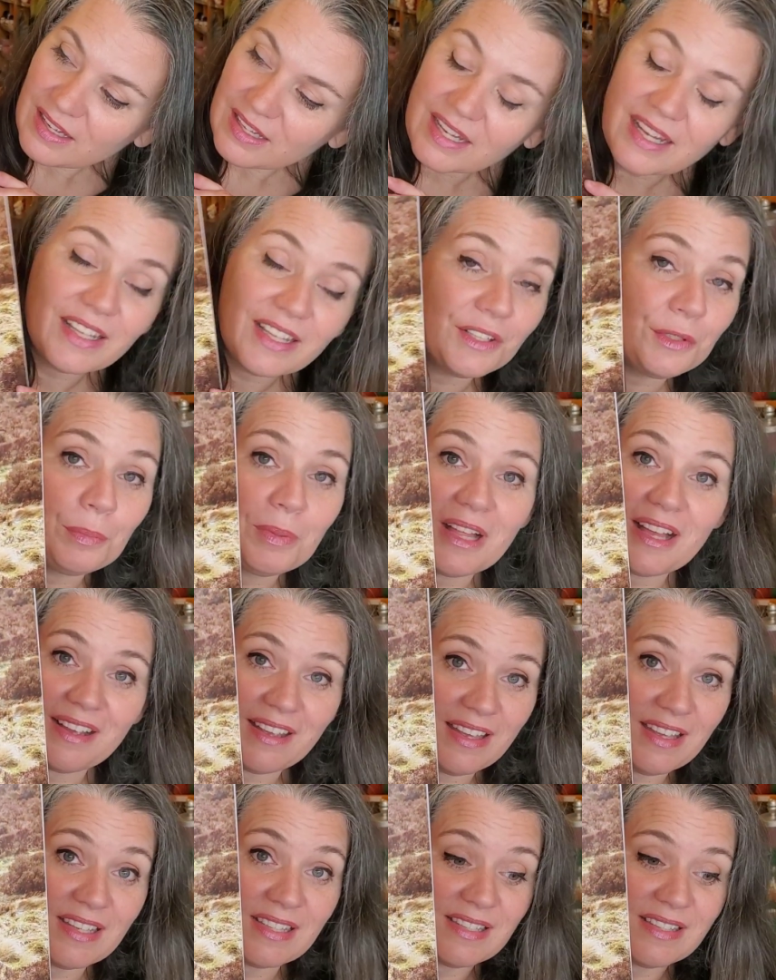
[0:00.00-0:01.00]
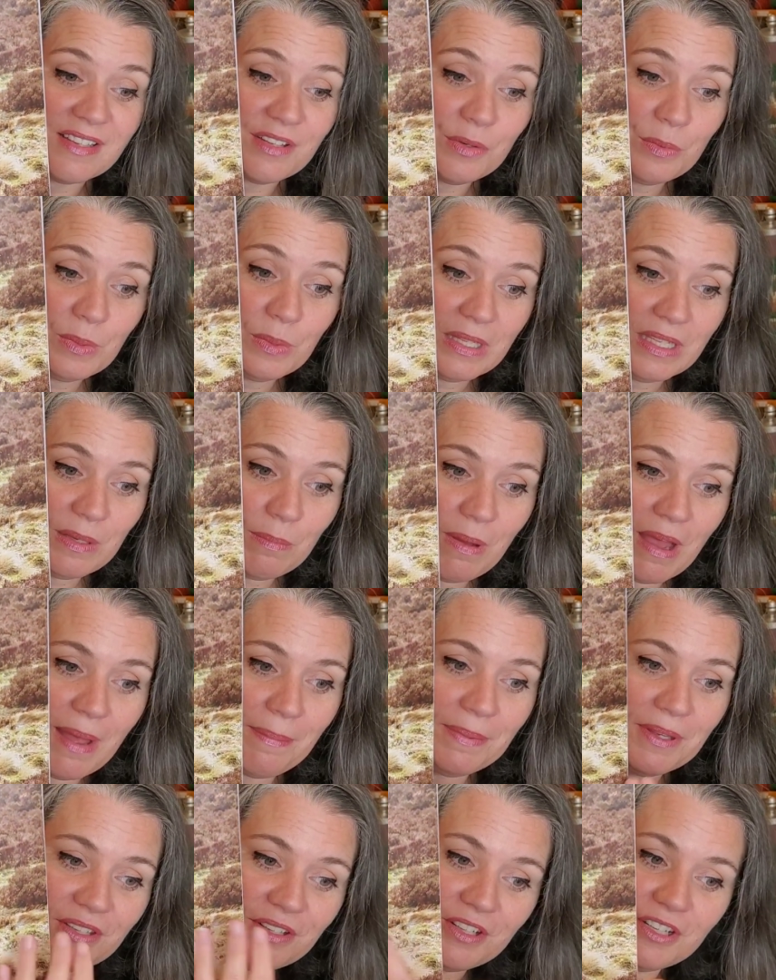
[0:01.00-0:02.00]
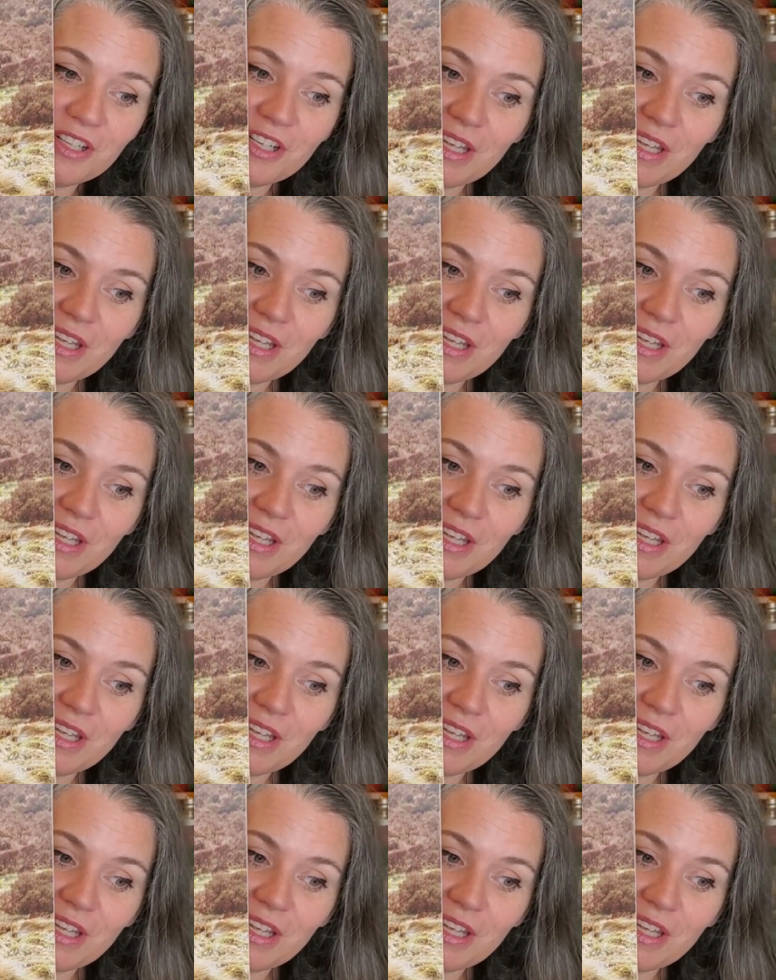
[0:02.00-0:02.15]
Color blocking is still really popular.